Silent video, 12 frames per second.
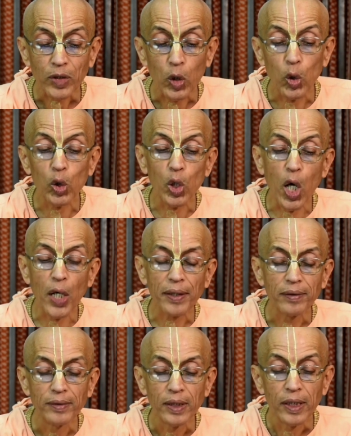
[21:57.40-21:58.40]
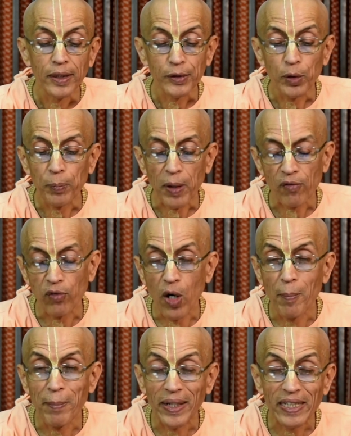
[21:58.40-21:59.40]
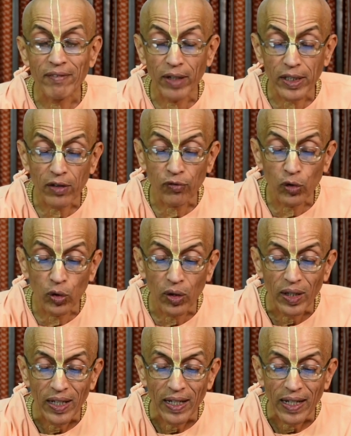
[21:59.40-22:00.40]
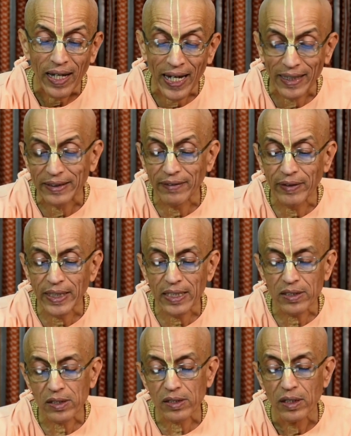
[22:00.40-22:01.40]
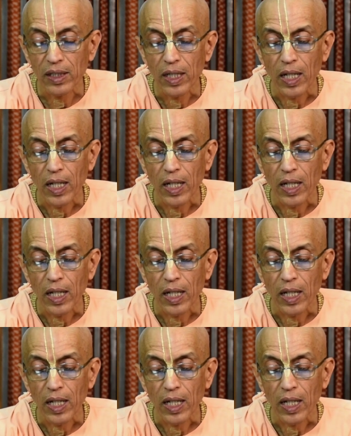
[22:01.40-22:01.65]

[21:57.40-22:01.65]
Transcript: O Lord, you perform many wonderful activities.